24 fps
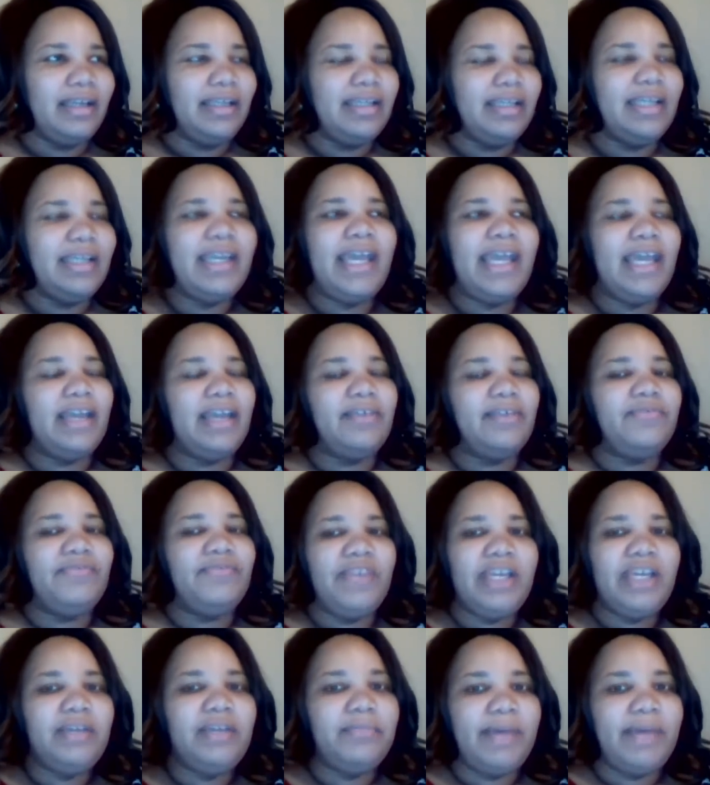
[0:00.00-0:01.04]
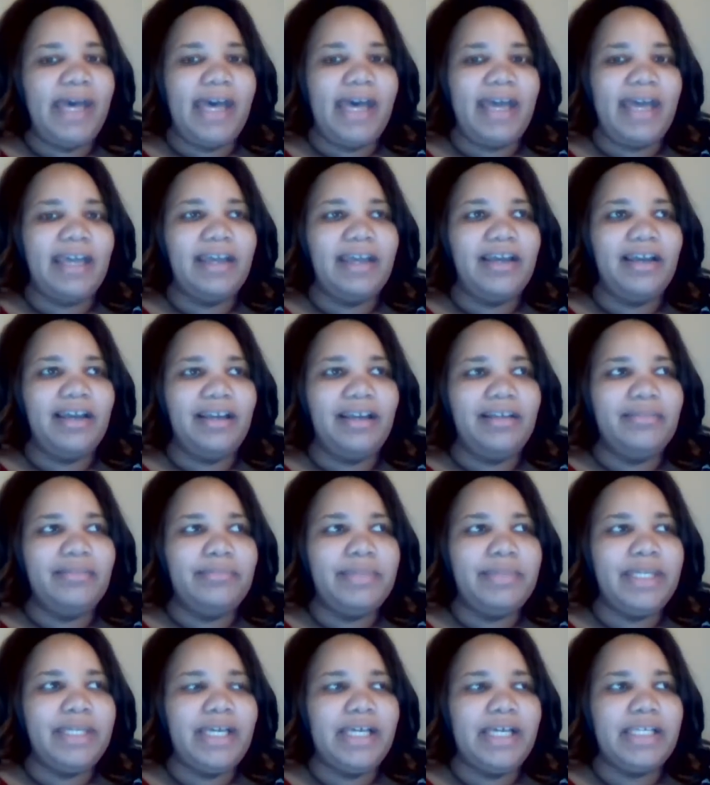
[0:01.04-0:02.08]
negative feedback,
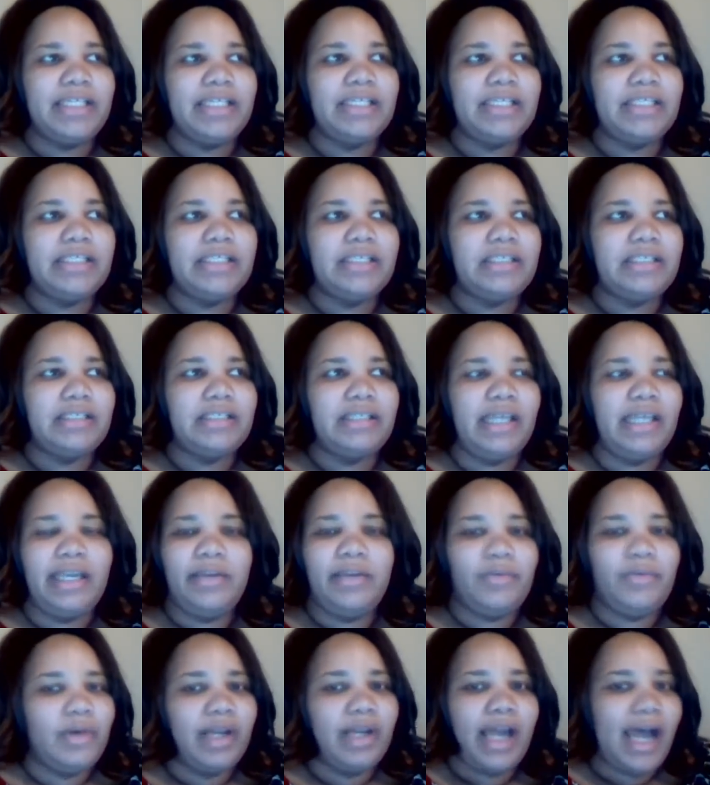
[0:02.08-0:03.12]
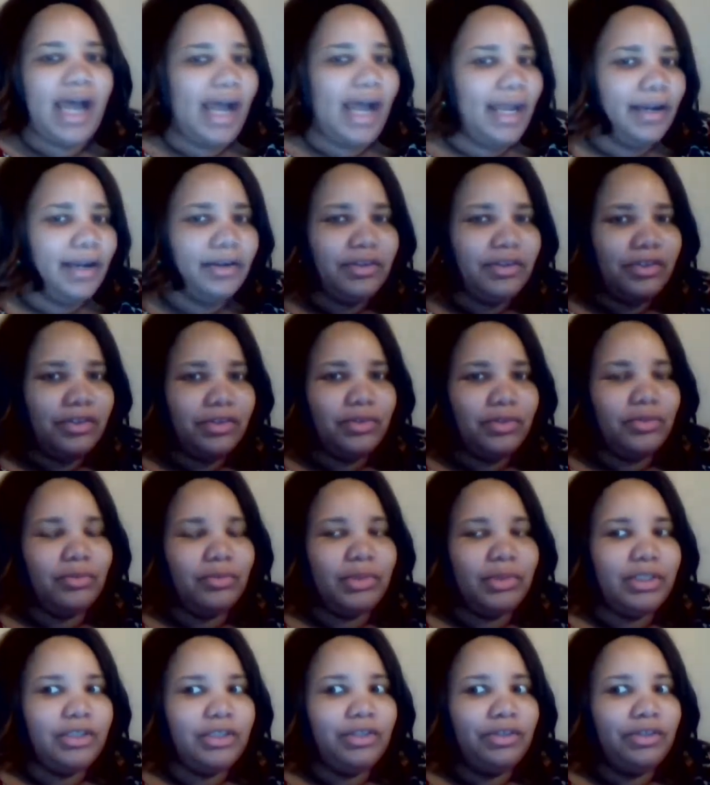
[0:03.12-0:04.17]
because they didn't want to hire you
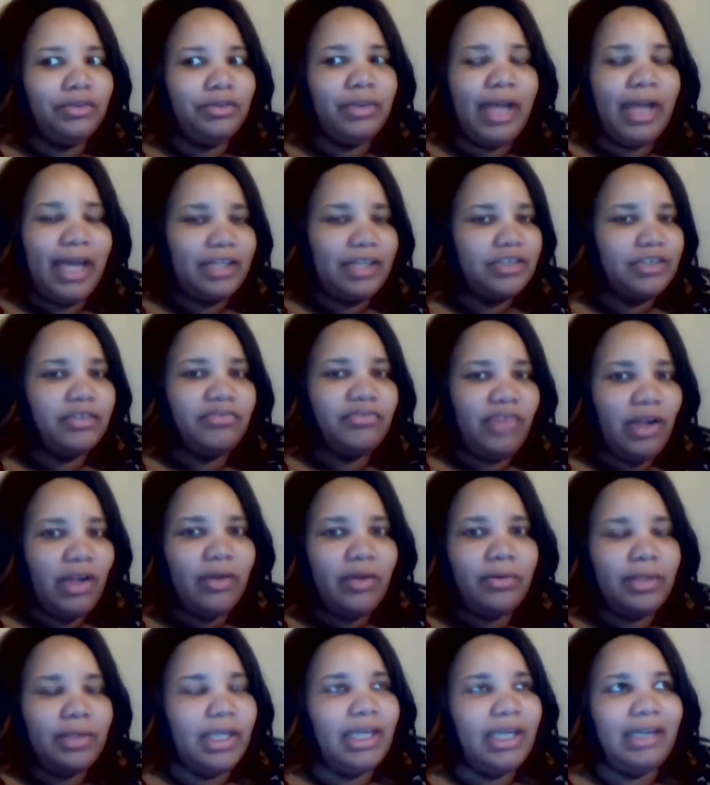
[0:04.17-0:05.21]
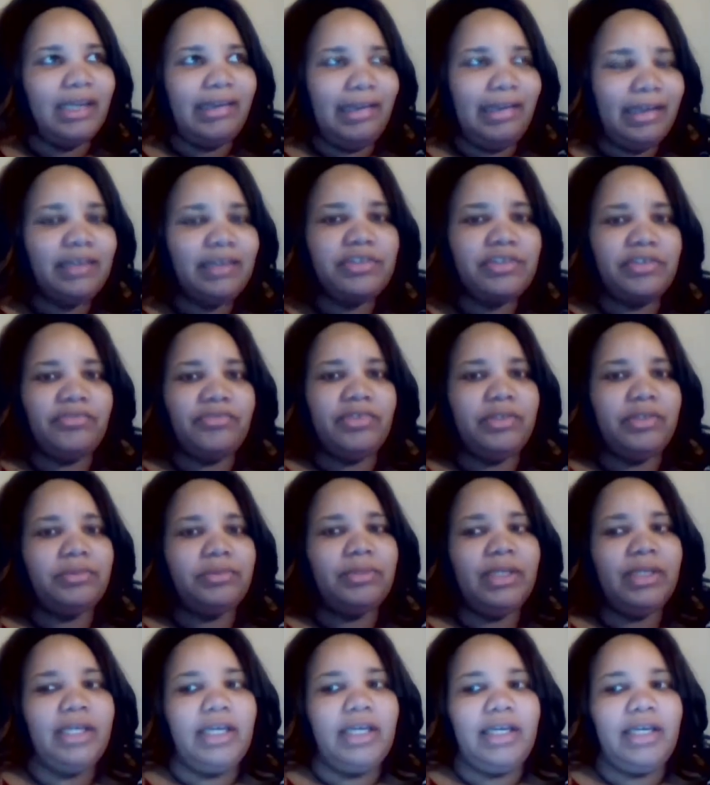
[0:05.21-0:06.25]
when you had your phone in an interview.
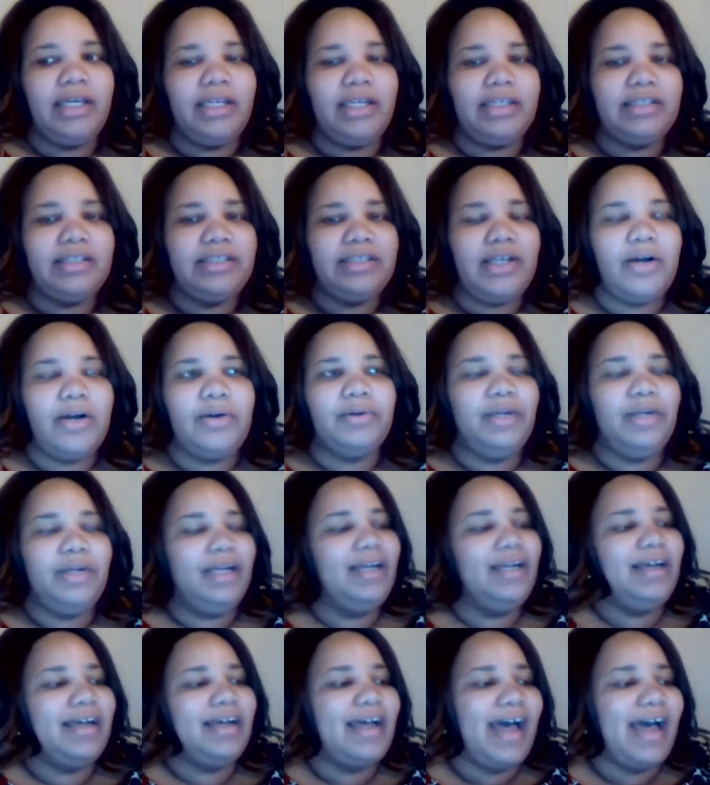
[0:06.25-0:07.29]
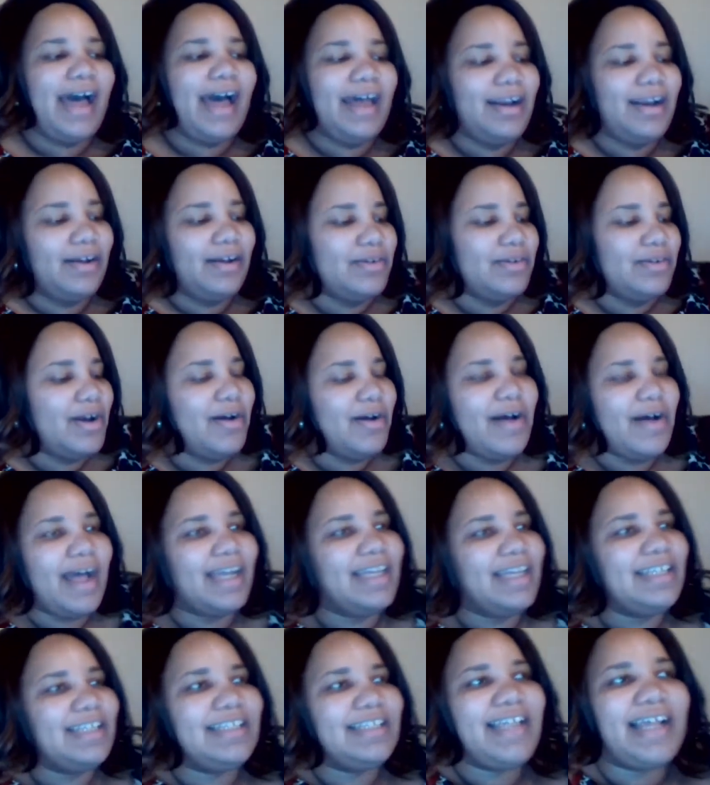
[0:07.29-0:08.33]
So I don't know. I
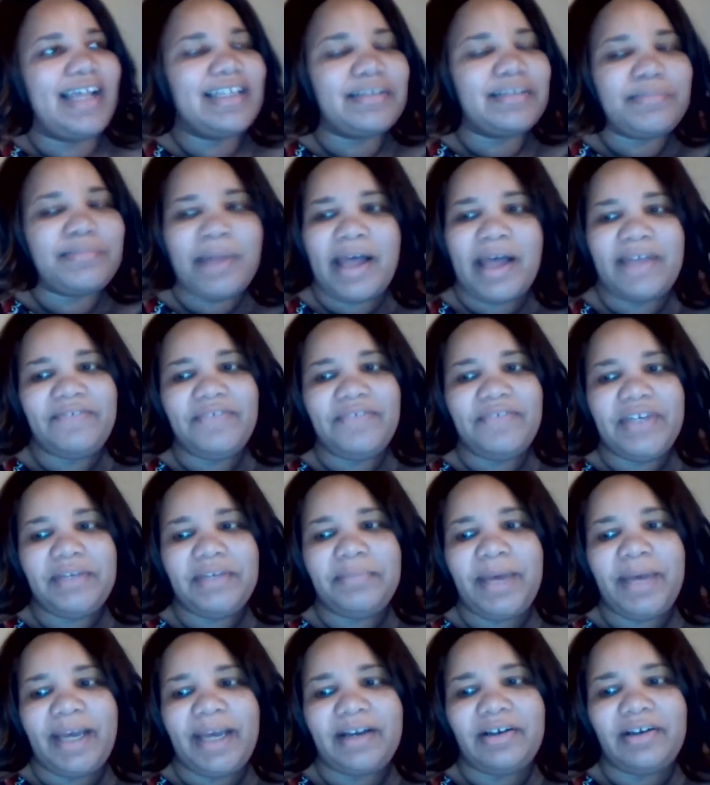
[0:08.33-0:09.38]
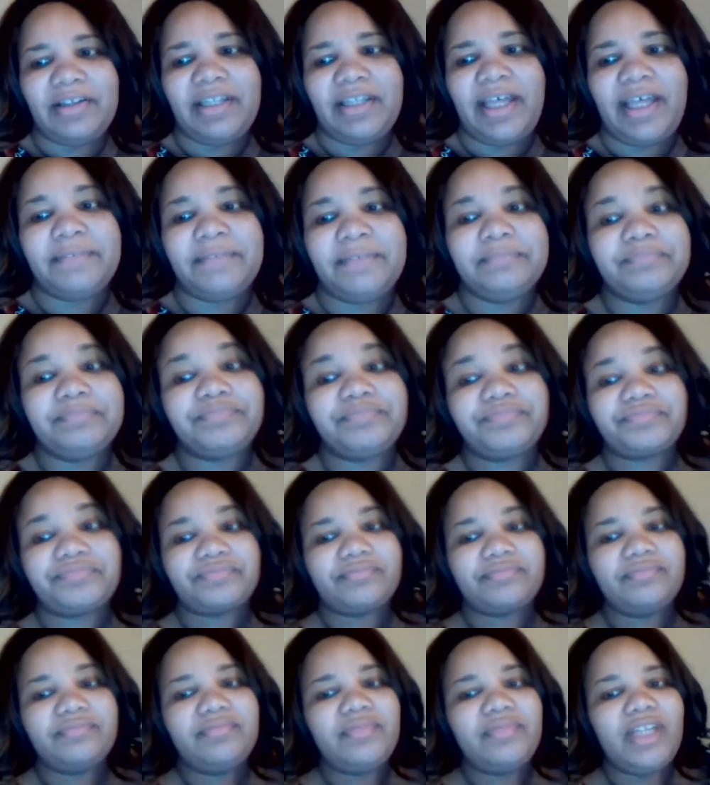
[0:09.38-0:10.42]
guess that's my feedback on that.
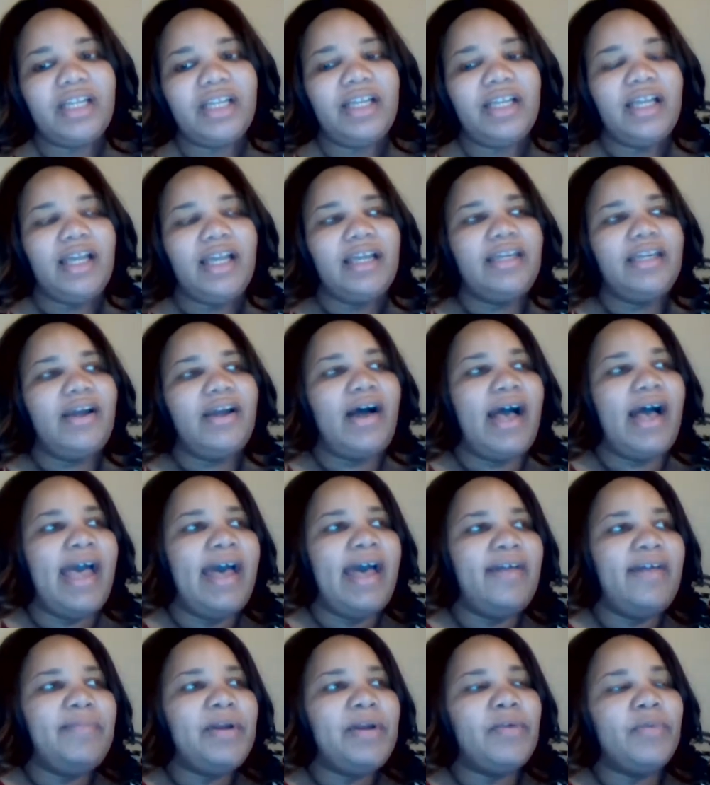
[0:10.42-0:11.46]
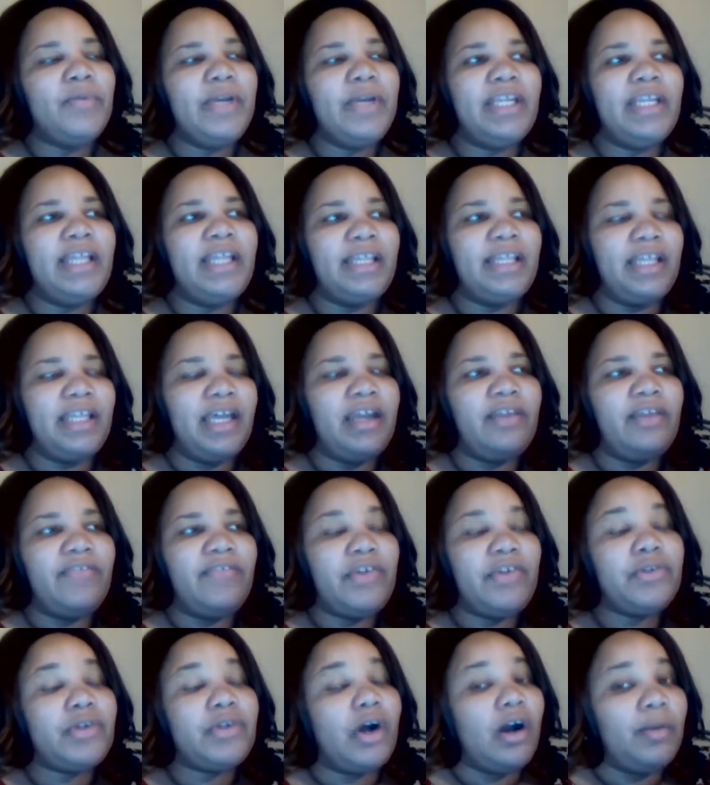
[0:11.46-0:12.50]
Now, I have been reading that the
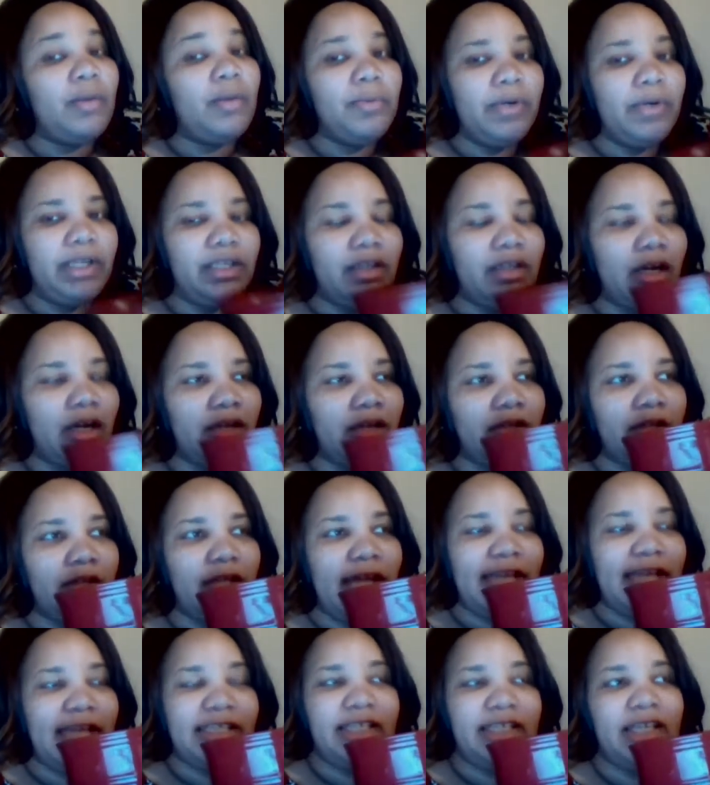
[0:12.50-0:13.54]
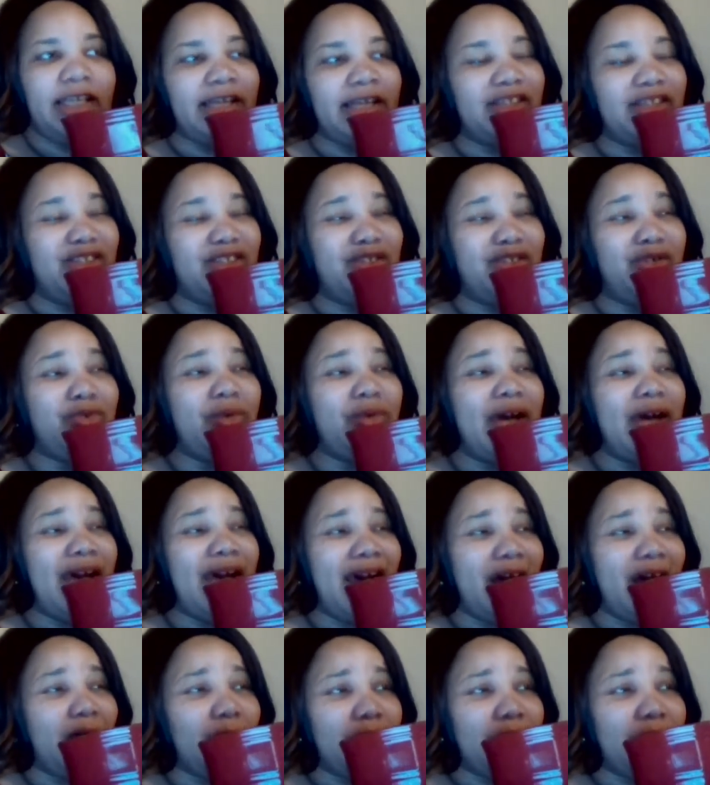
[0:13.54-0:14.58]
interviews are pretty long. They're lasting like 2
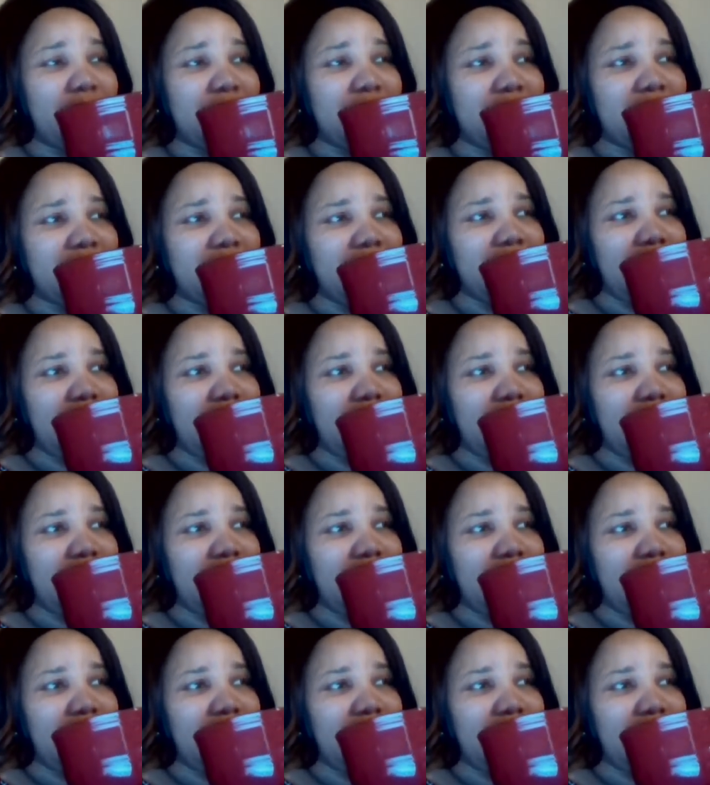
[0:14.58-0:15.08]
hours.